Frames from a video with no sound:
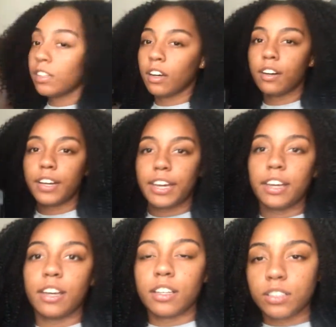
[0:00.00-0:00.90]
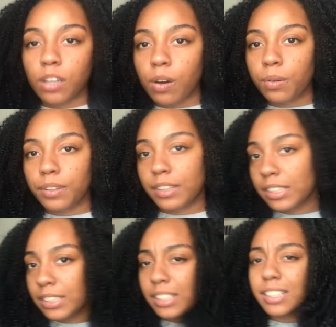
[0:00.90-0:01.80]
Okay, so
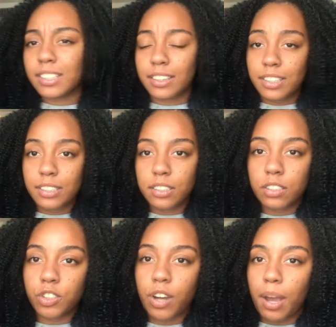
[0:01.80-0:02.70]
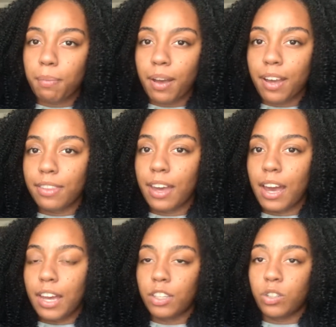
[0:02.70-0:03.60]
this is the tripod that
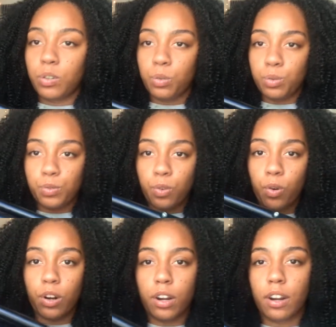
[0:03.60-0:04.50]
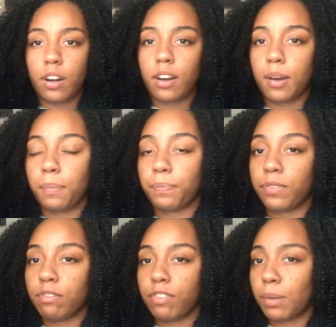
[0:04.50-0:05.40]
I use for
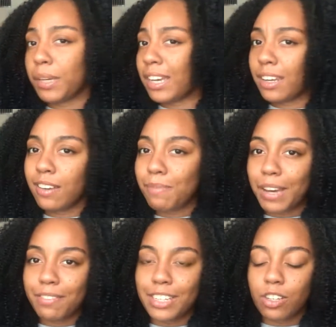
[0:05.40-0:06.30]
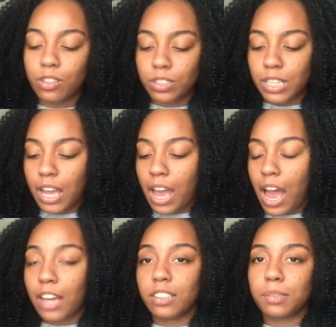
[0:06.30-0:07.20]
filming any of my videos.
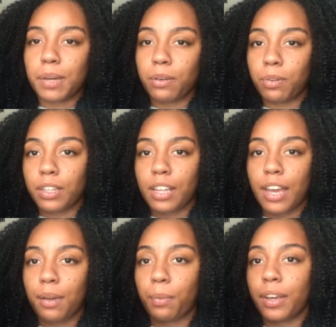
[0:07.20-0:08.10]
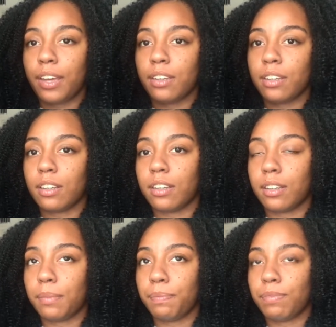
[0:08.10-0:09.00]
I use my ring light when
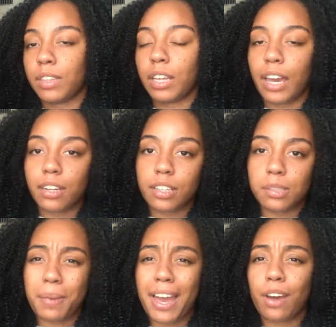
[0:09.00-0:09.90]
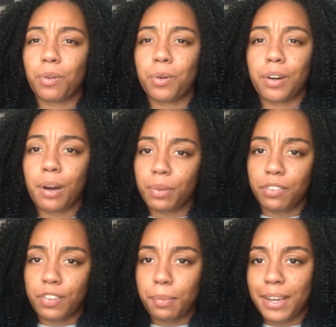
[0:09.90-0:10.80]
the lighting is bad, or I want to
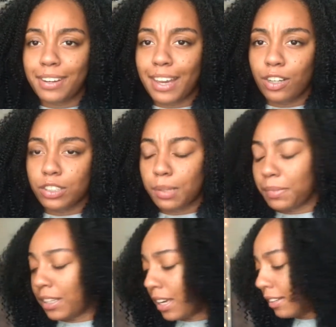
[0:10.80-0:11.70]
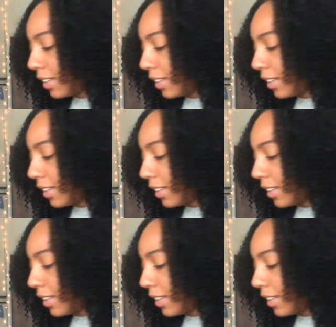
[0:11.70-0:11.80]
film at night or something like